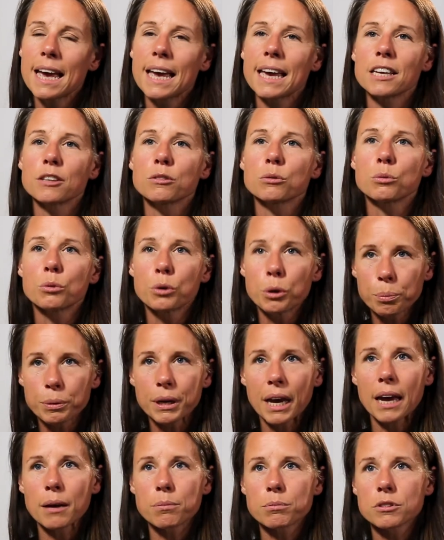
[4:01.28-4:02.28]
is group
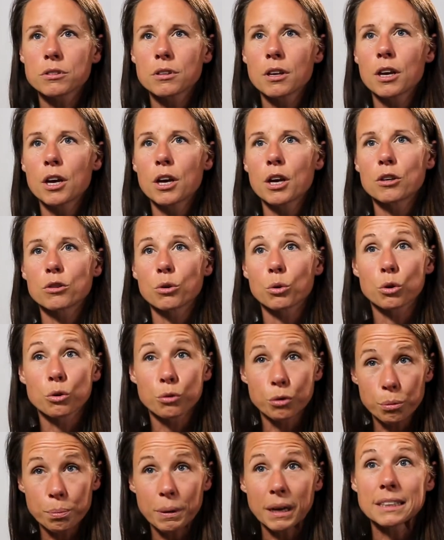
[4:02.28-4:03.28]
games or
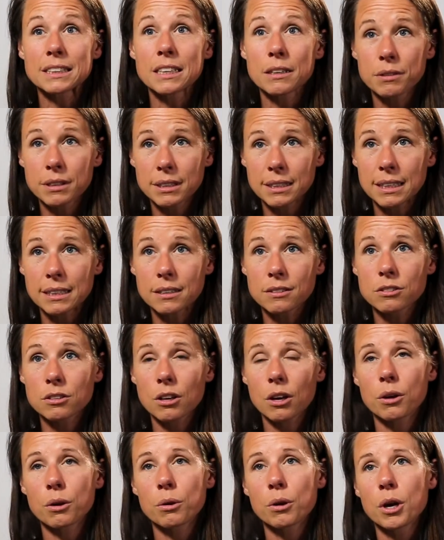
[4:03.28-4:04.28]
group activities.
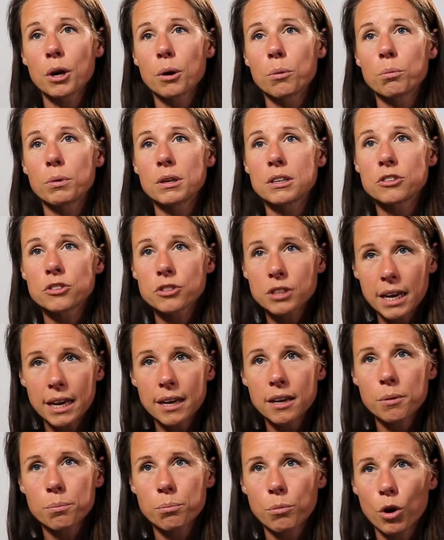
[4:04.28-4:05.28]
So we
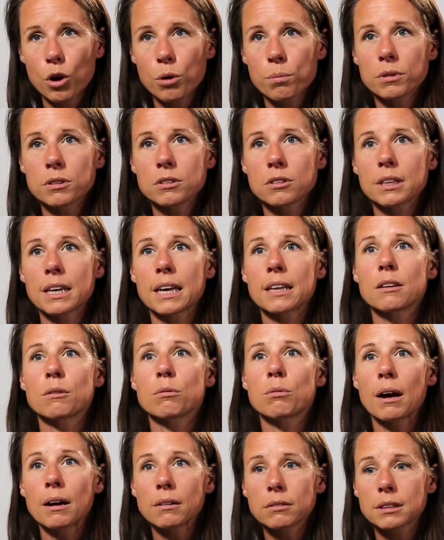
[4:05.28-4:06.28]
share a moment
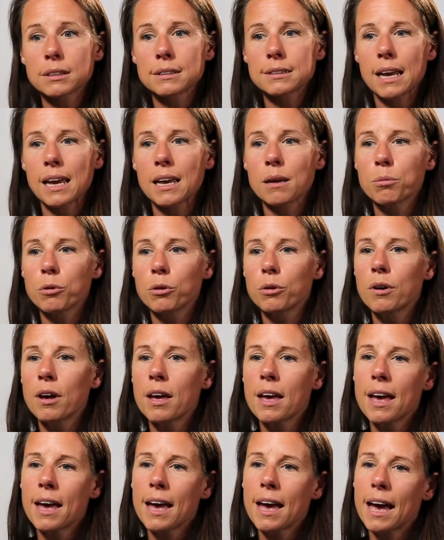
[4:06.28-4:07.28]
together around the table,
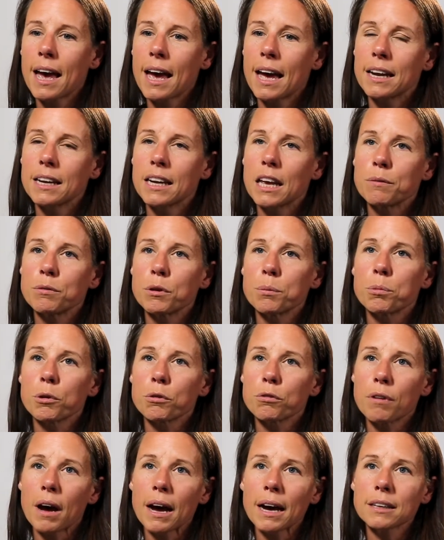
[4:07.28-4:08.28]
and if you
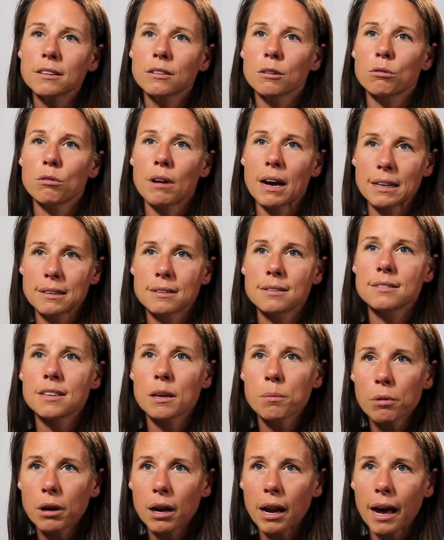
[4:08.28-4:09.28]
provide the right
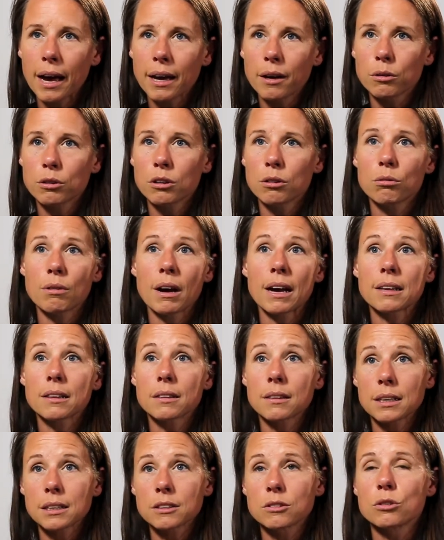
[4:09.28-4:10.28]
stimuli or the right
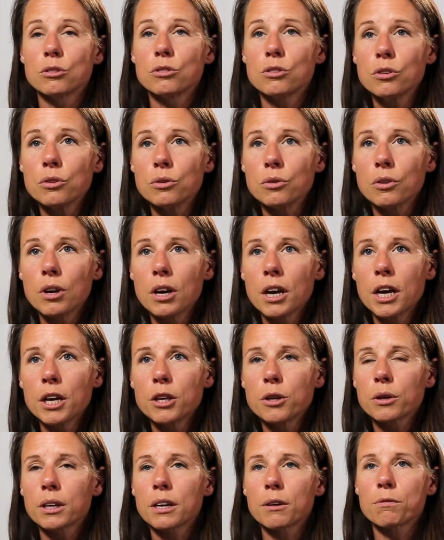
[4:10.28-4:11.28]
thing to do,
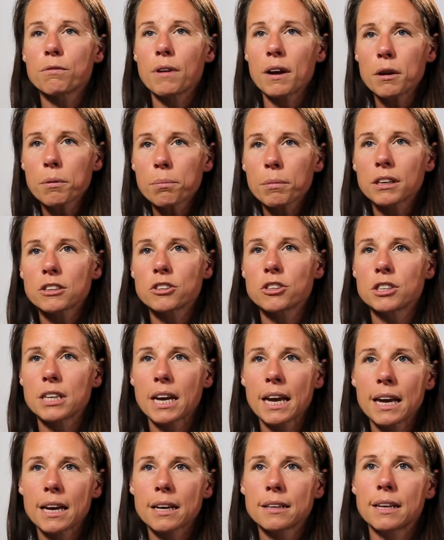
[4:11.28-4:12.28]
you can very much
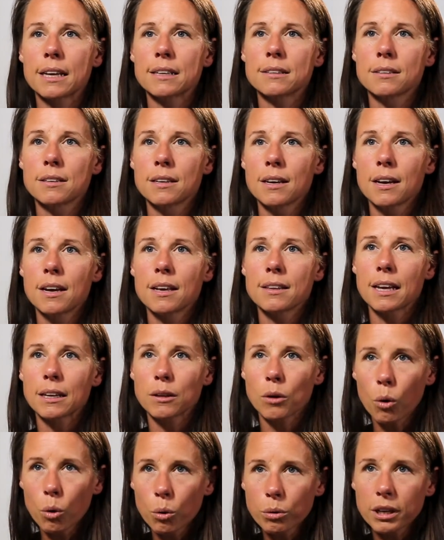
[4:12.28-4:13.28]
share
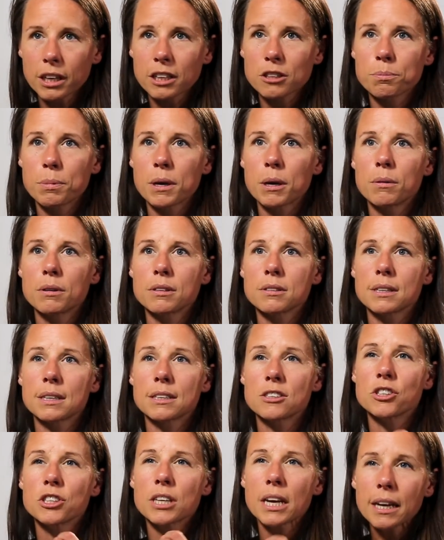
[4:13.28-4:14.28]
that old experience
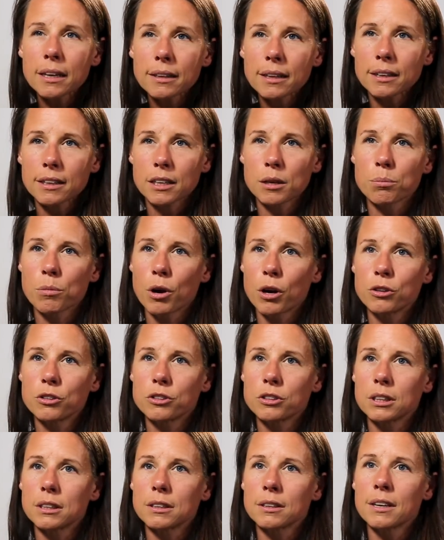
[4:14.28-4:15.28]
and share that
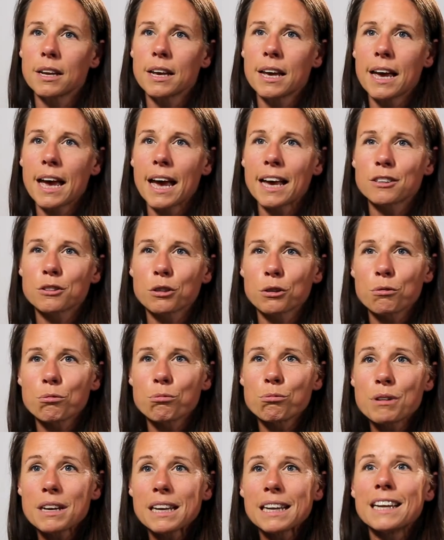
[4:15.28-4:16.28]
emotion and sort
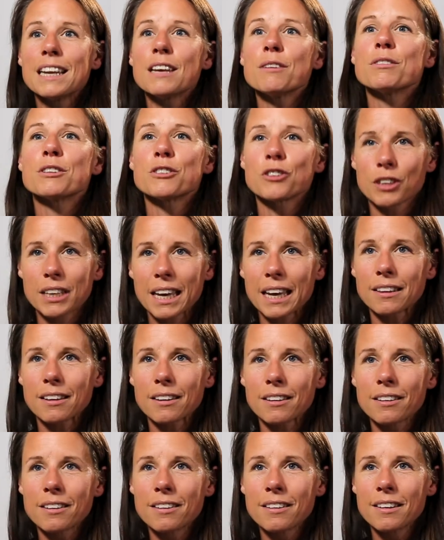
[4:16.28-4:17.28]
of relive it
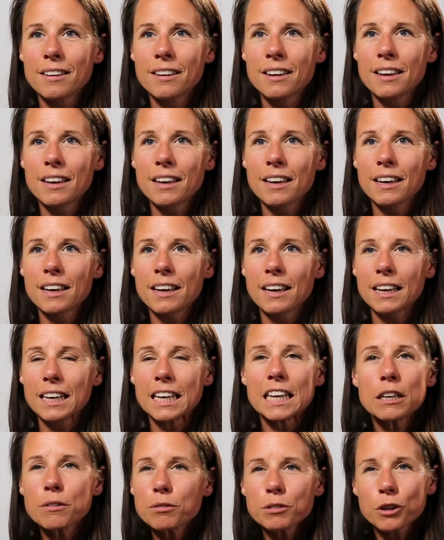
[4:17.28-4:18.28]
together. And
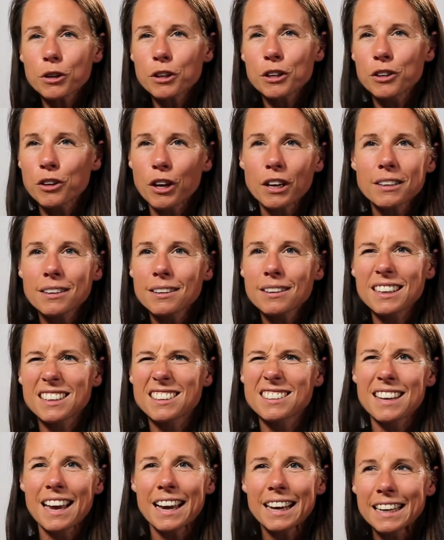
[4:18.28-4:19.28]
even though you're not
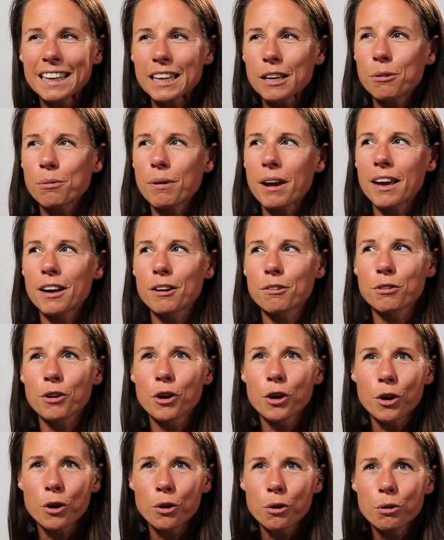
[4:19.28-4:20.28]
exactly aware of
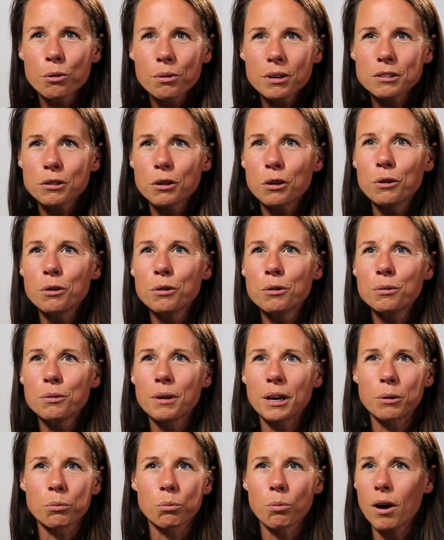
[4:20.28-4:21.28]
who is who
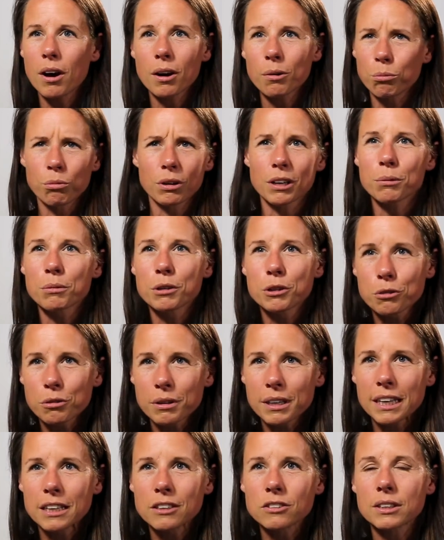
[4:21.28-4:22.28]
and what are we
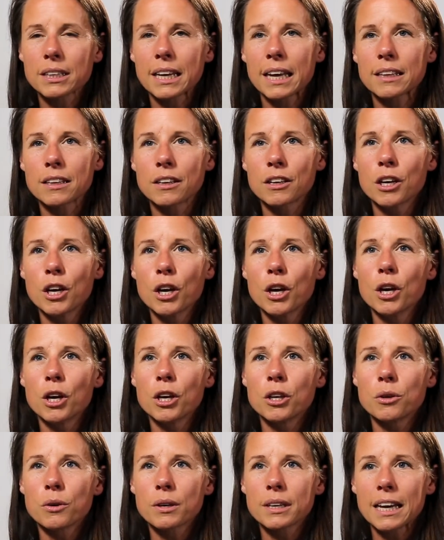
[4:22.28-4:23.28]
doing here together,
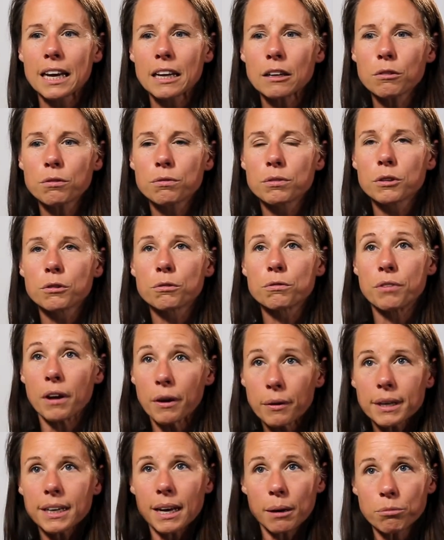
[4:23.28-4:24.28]
you can feel
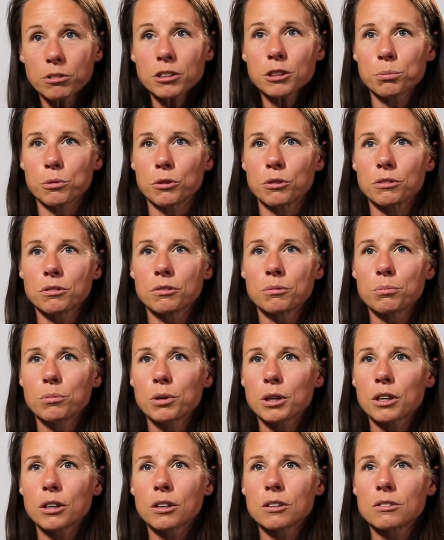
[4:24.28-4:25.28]
very comfortable
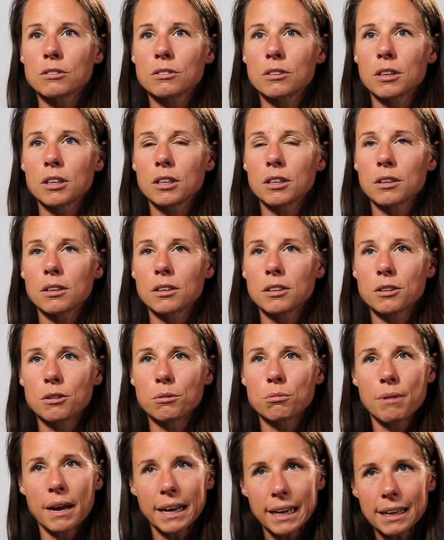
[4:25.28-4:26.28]
because
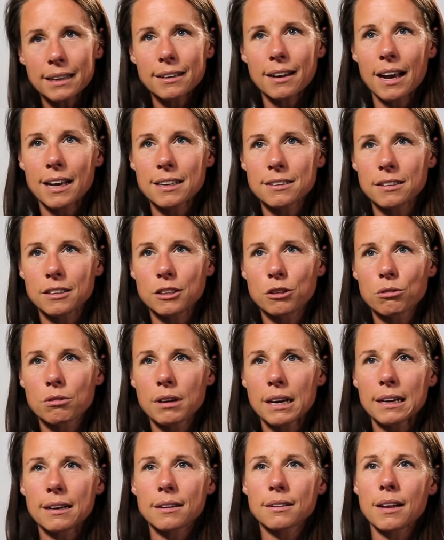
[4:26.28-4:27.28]
you recognize it. You
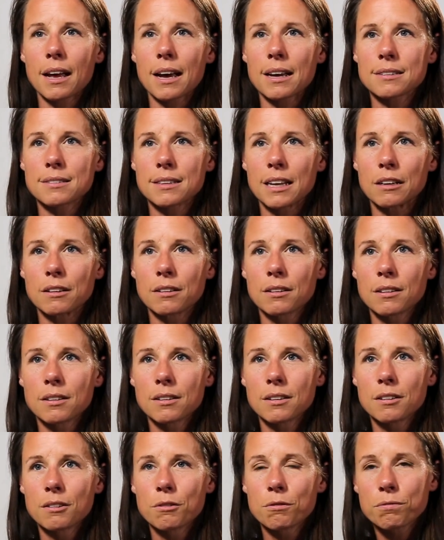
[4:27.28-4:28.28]
recognize that
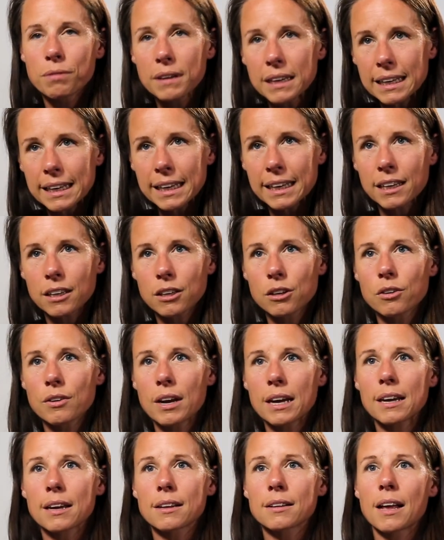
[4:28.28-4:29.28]
feeling and you
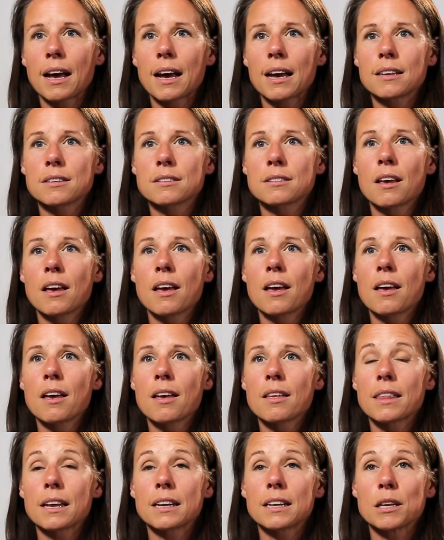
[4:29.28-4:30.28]
recognize
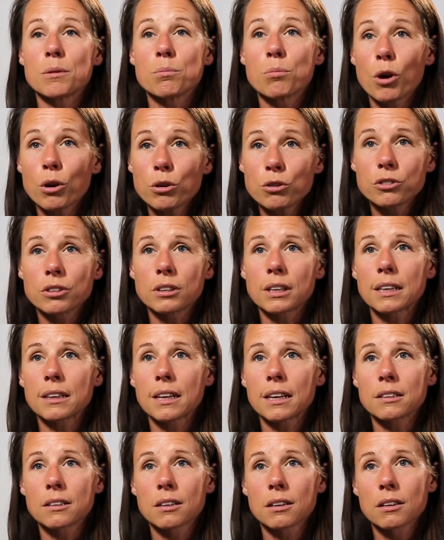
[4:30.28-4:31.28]
that emotion and
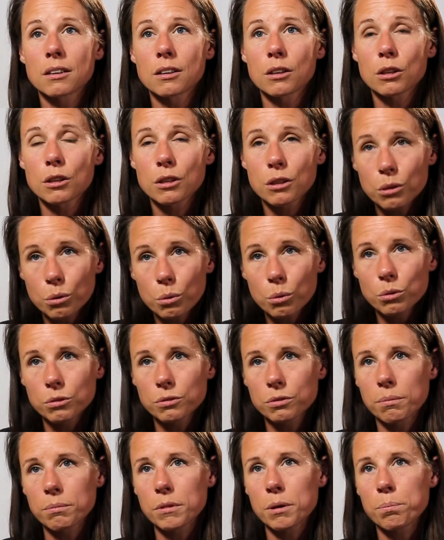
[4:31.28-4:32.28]
that
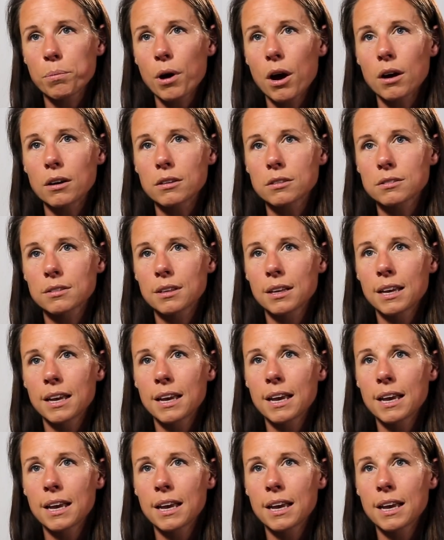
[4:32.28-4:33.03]
thought from the past.